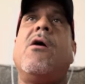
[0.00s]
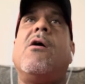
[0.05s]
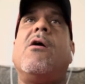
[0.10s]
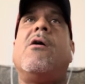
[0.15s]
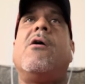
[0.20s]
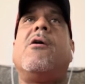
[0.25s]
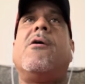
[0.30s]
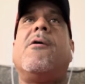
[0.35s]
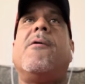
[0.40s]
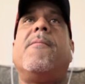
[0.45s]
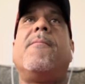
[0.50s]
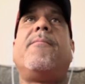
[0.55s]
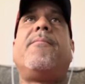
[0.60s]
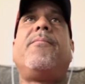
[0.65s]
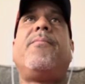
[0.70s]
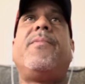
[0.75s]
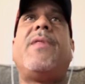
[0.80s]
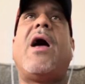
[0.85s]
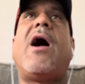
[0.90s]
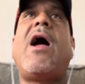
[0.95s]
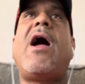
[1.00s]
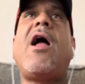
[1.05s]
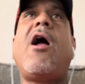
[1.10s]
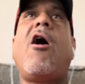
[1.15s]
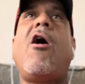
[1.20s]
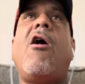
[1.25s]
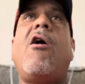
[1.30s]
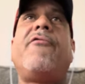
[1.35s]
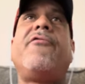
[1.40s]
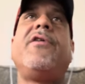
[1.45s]
Now I
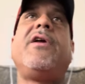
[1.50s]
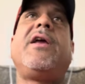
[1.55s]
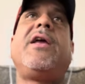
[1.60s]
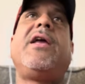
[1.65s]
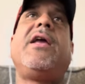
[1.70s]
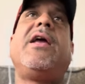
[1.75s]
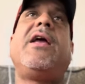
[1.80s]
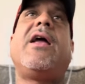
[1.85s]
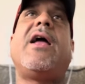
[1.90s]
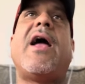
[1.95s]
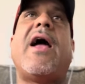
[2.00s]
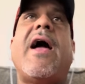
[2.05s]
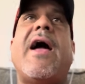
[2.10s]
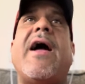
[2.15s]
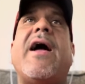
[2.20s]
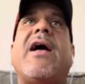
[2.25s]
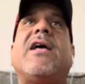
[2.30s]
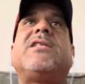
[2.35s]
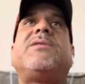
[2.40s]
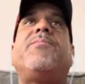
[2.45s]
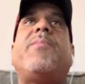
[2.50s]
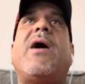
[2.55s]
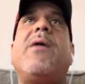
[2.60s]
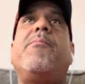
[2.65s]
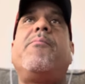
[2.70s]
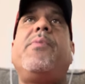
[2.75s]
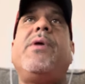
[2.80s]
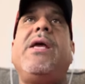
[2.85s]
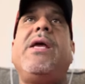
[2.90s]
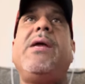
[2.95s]
often get asked by
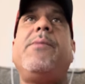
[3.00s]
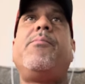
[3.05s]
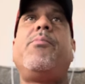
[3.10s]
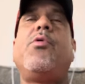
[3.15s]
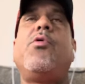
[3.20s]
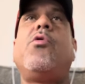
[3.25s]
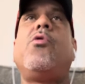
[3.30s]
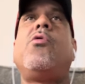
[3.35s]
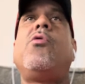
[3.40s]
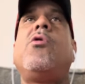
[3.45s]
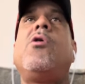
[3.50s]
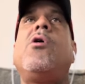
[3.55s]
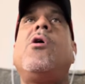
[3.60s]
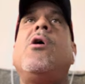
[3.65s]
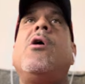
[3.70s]
people